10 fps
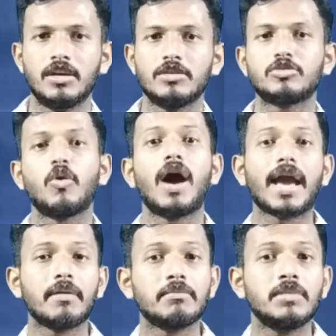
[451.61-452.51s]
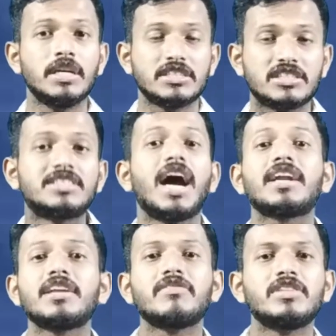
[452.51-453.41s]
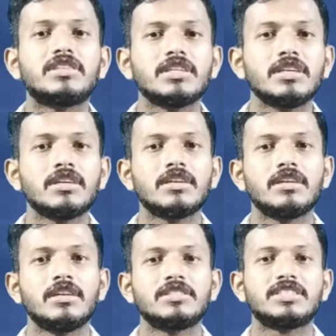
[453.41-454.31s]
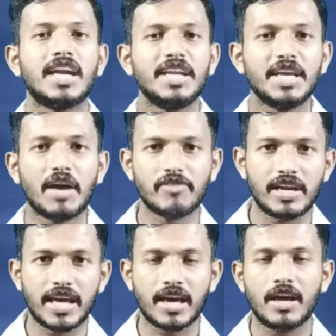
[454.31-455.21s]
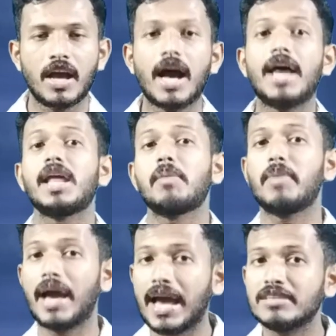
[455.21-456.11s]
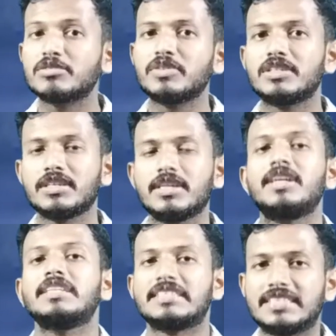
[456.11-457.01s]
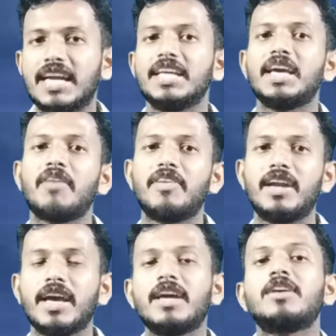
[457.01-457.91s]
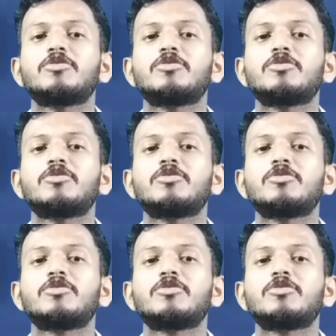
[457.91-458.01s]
So I am starting with study every day and I am ends with study every day.